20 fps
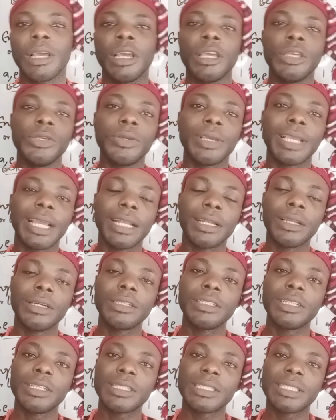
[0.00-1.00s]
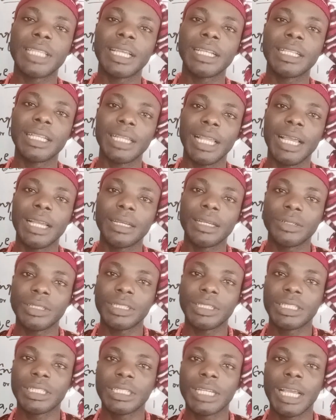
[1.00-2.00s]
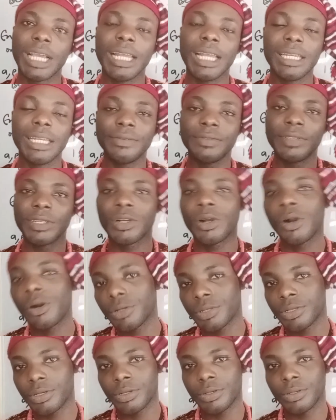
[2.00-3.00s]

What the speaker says: You cannot just take the language and leave the culture.